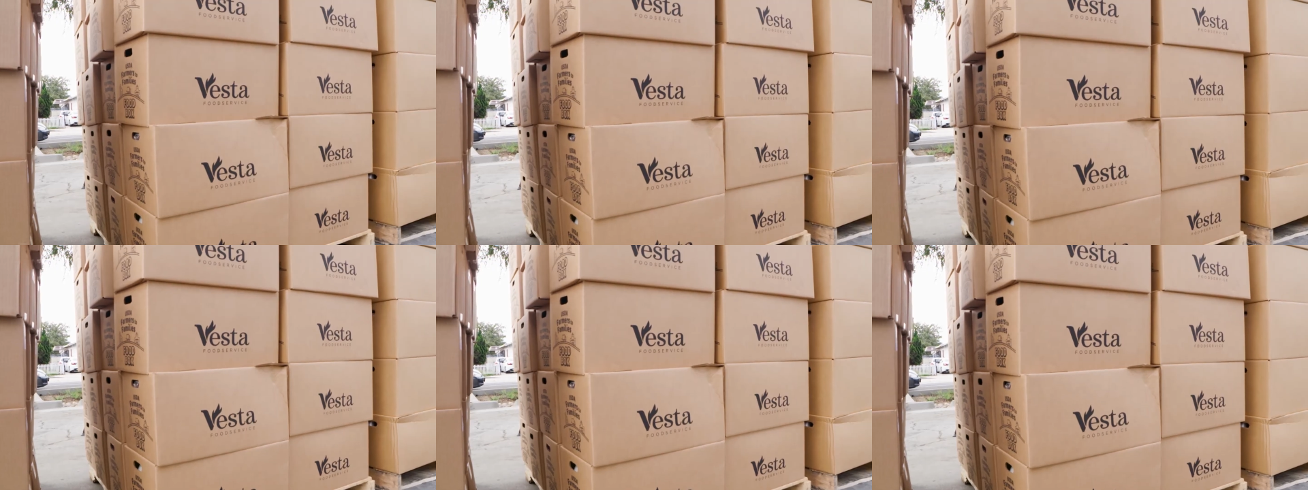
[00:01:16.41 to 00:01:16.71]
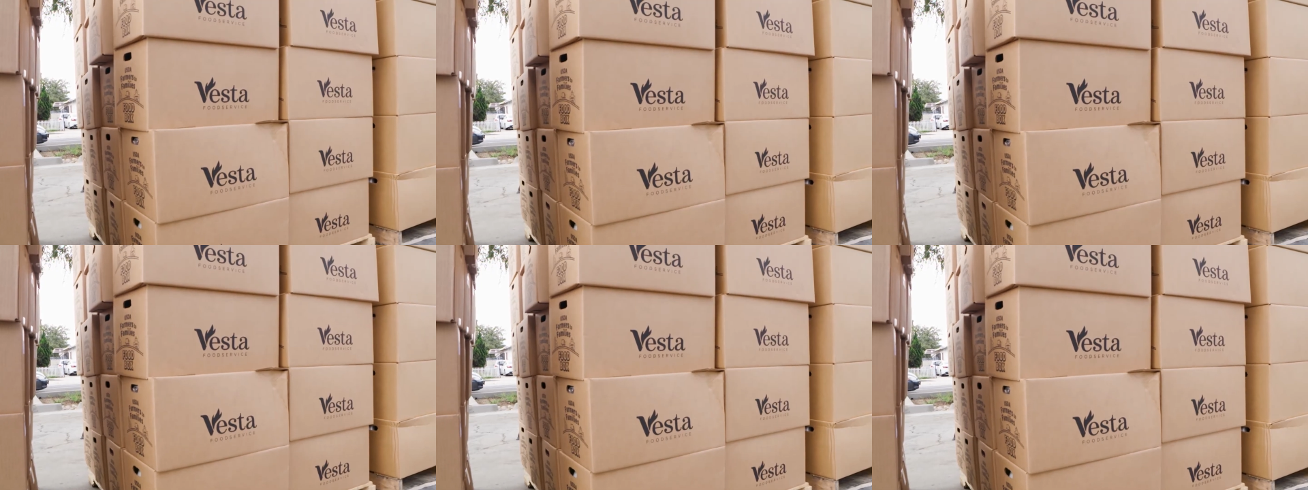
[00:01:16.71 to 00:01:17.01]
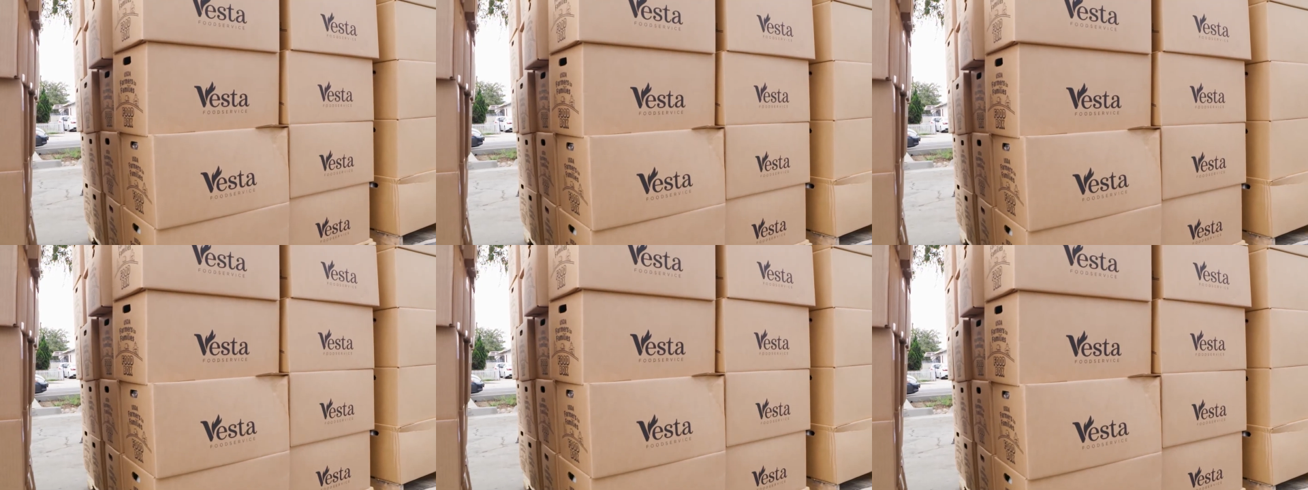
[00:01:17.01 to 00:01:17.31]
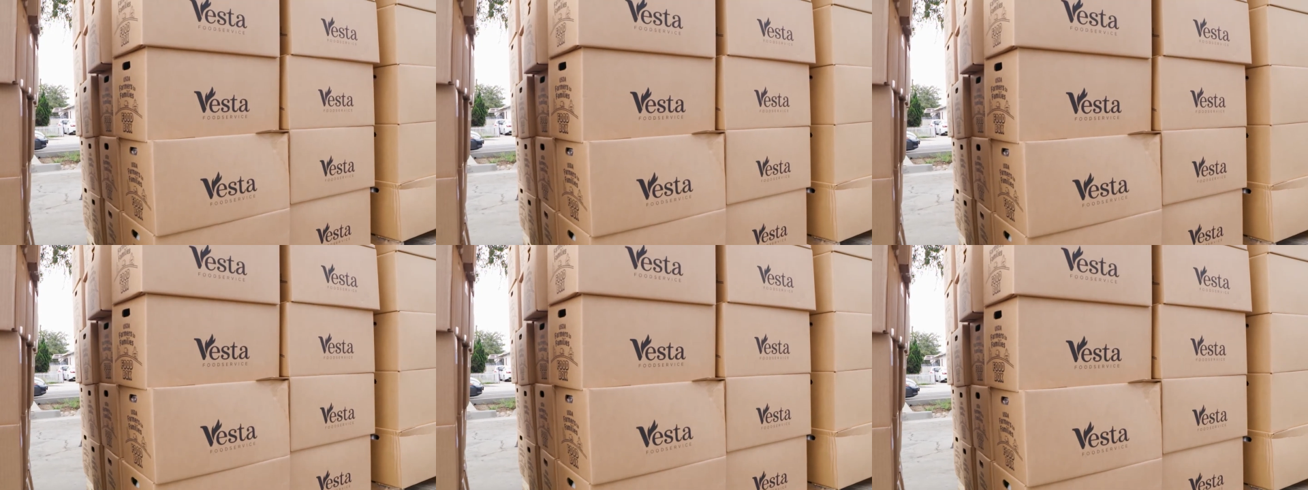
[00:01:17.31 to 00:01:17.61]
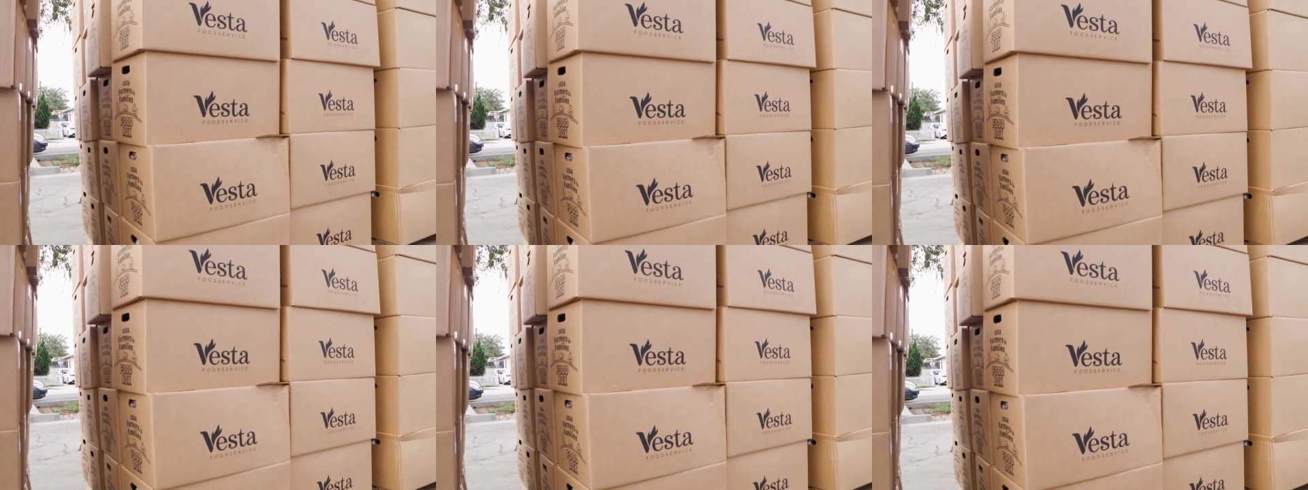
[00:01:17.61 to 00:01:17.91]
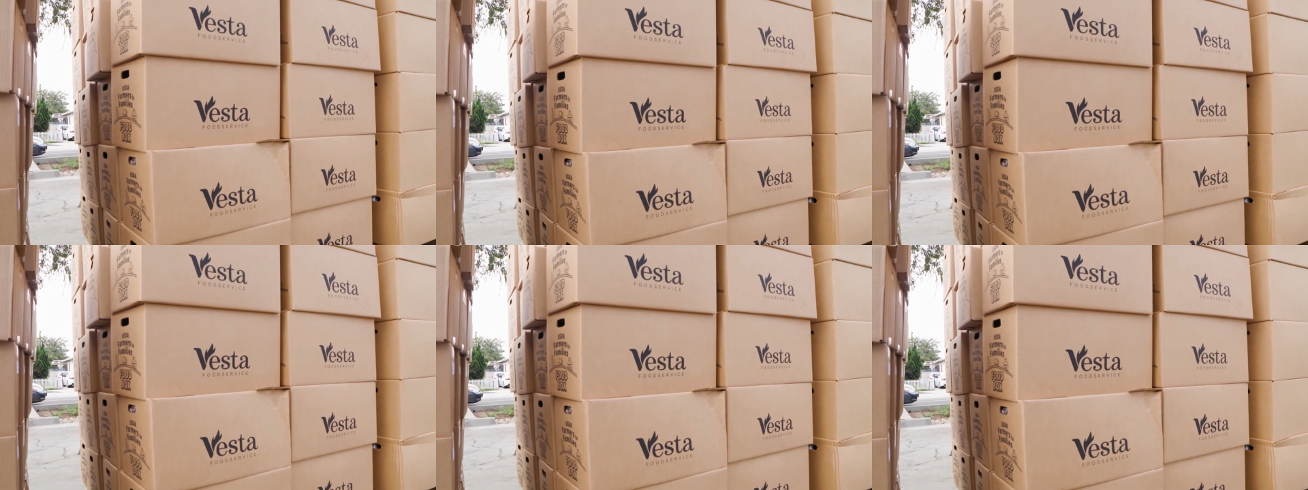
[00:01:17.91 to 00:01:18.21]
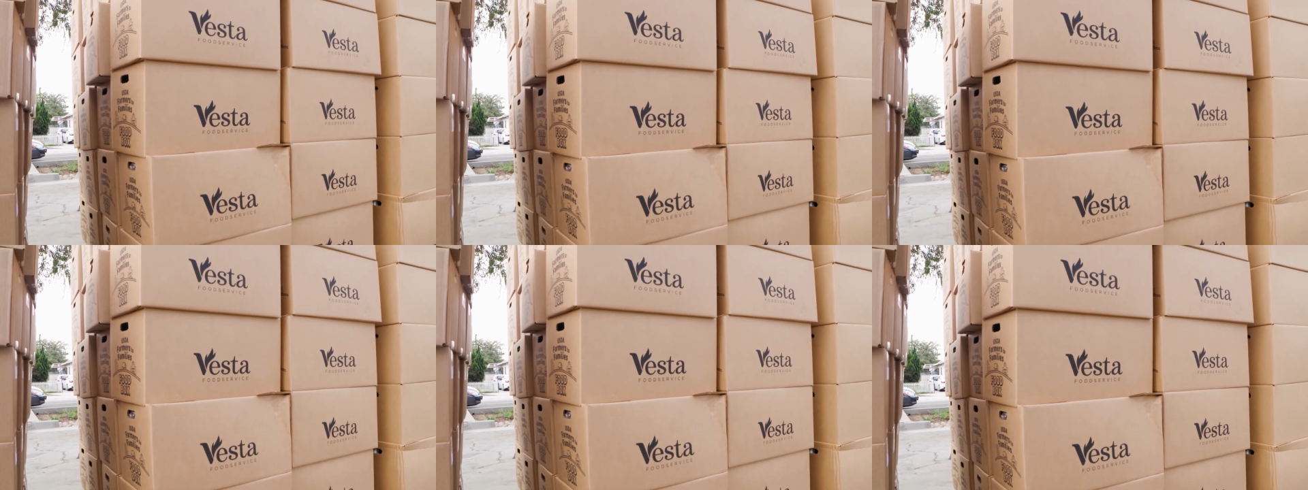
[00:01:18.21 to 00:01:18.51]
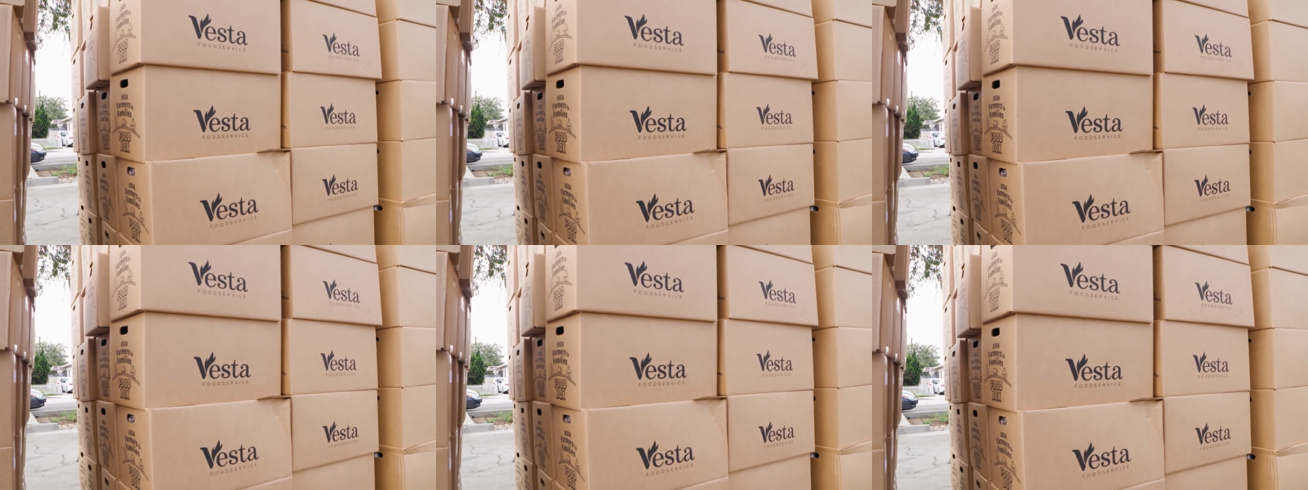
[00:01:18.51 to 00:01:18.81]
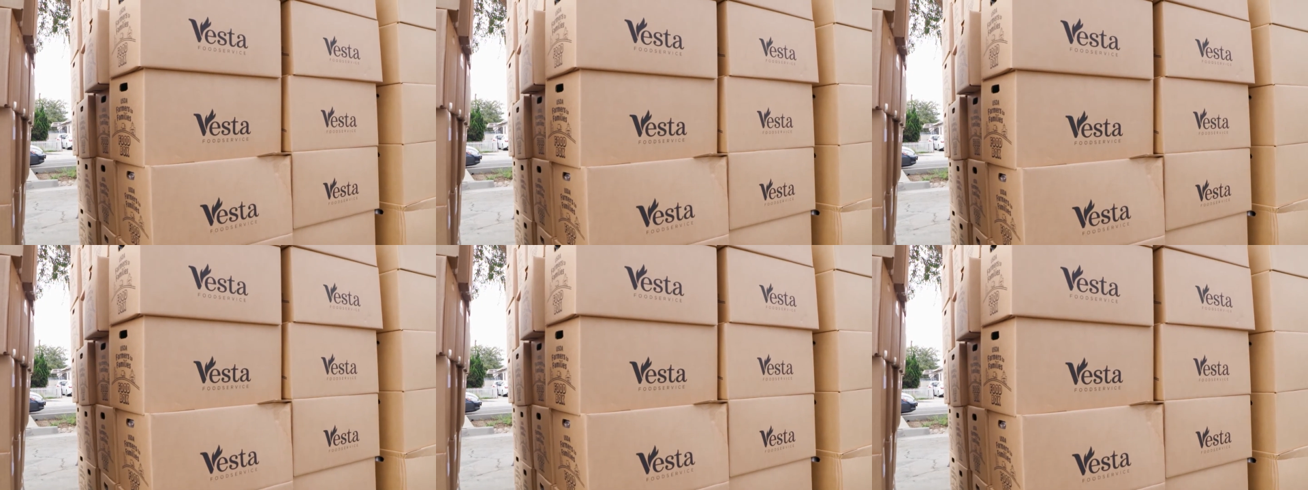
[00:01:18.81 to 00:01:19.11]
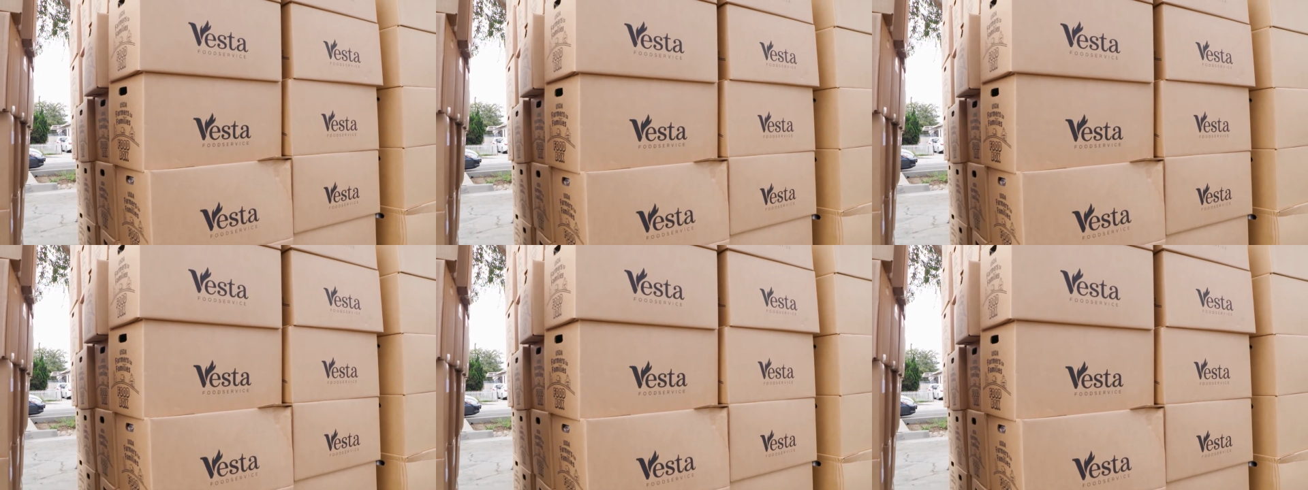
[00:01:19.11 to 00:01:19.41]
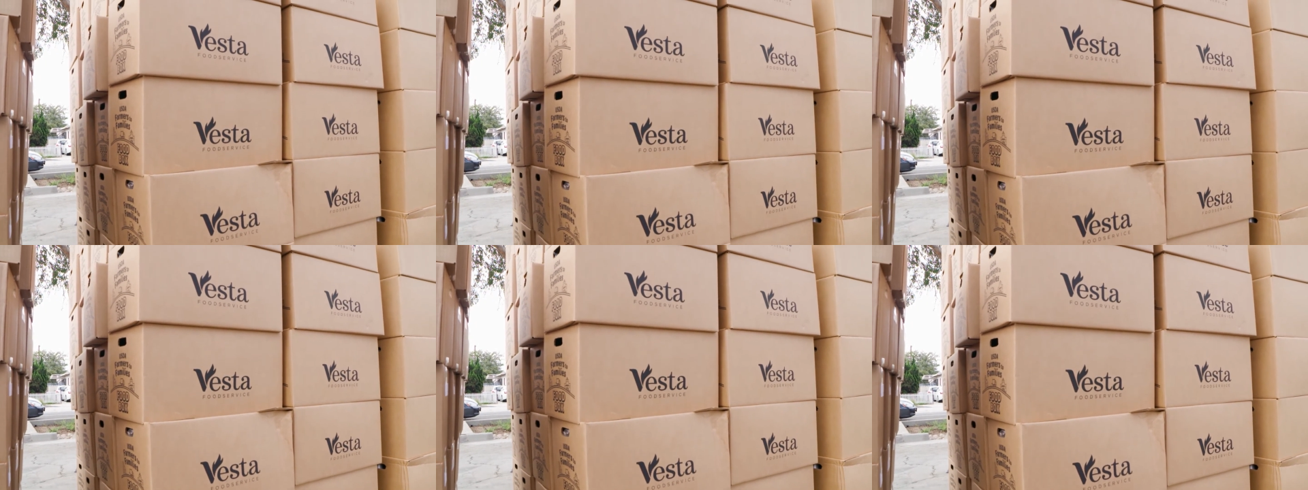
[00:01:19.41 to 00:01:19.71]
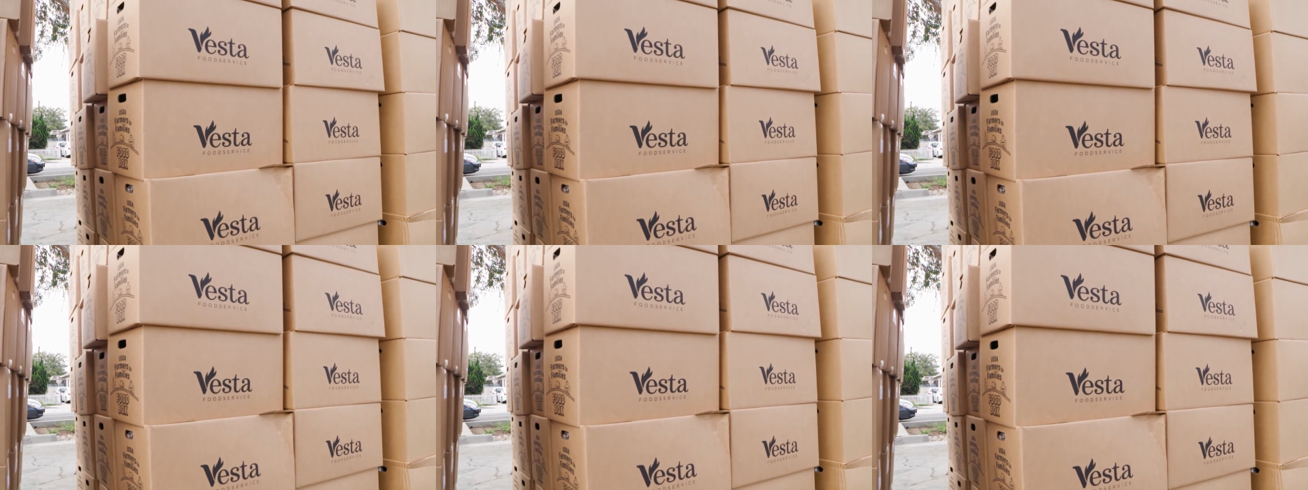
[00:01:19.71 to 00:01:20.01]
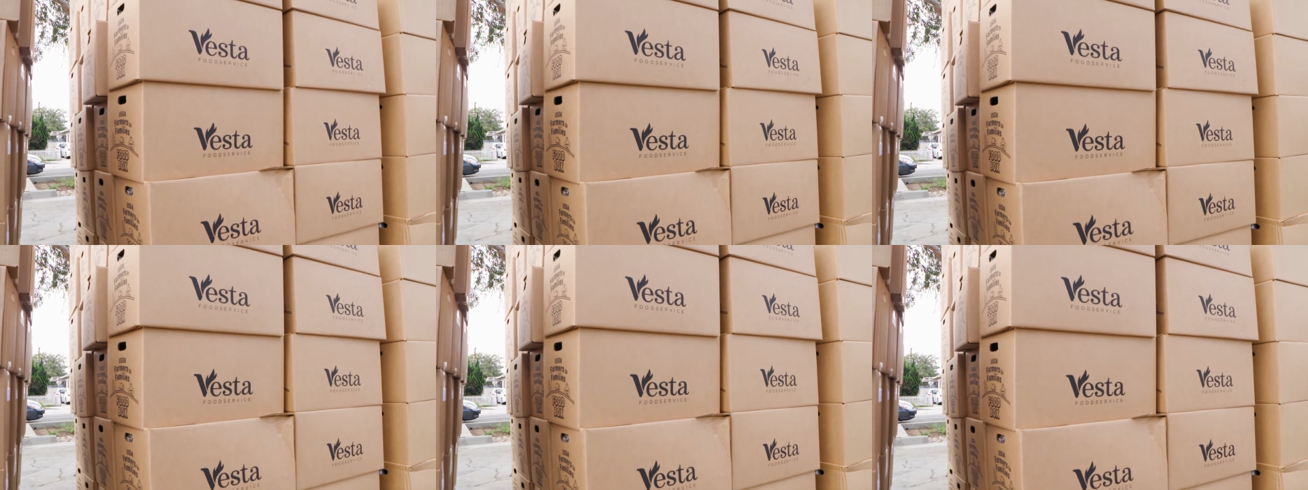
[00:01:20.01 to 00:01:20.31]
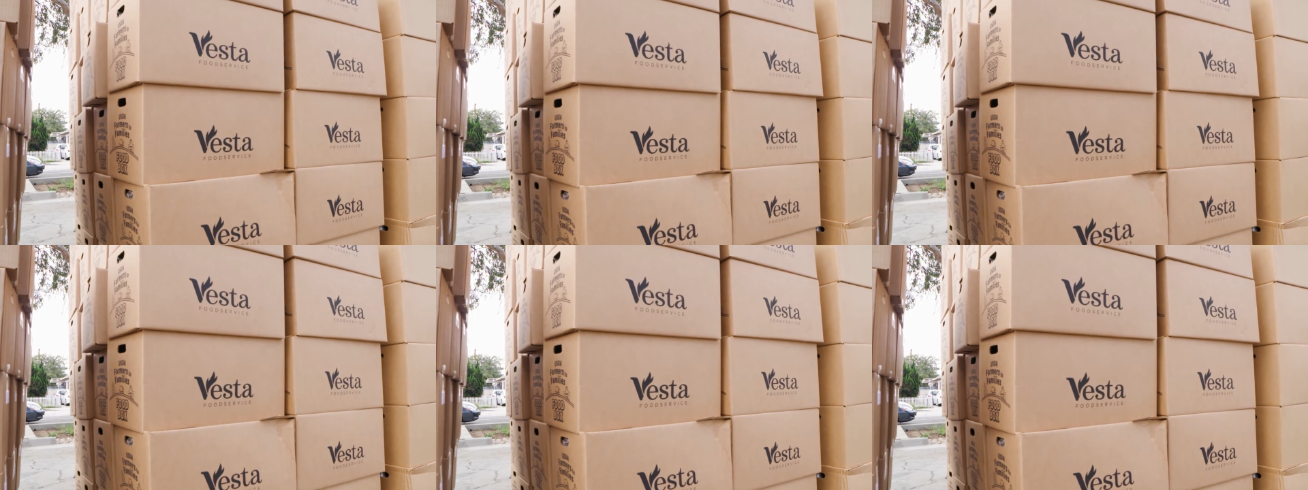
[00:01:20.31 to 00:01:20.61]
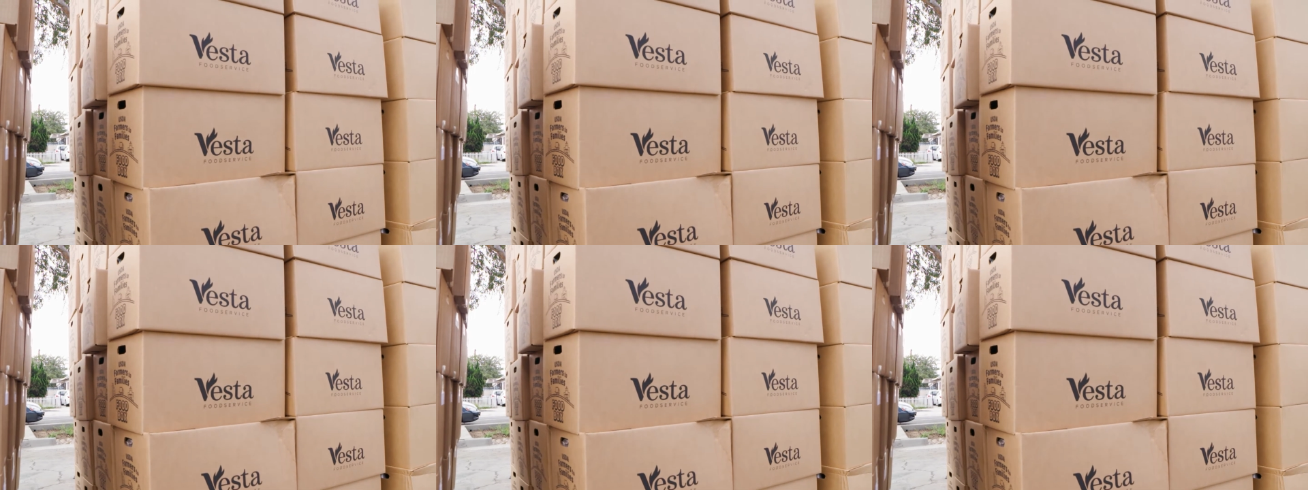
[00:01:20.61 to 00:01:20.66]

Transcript: Nobody's mouth can be seen.